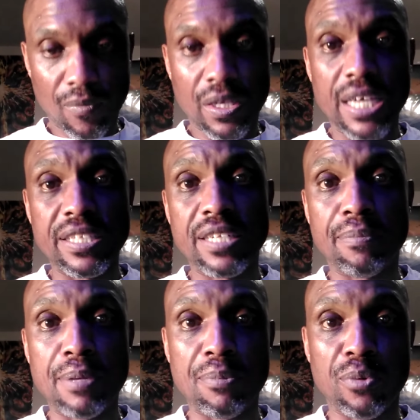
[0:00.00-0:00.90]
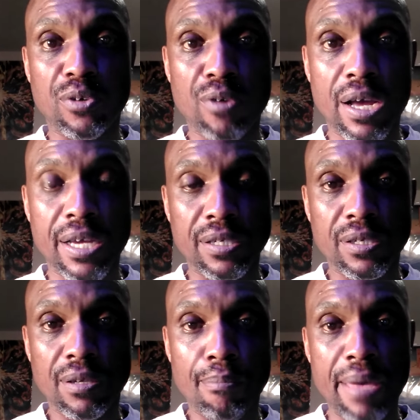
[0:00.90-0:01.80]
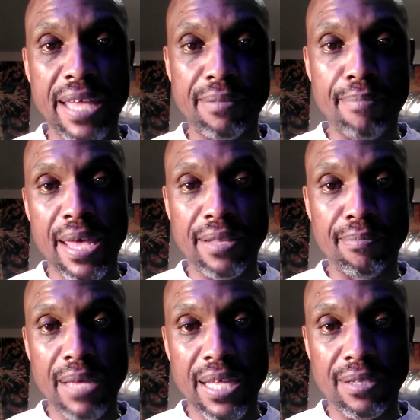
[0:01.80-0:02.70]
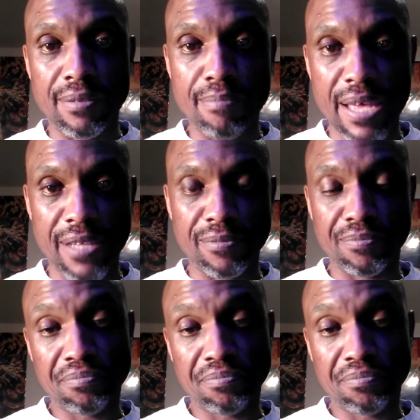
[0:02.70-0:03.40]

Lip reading: then the people were crying, men, men, men, men.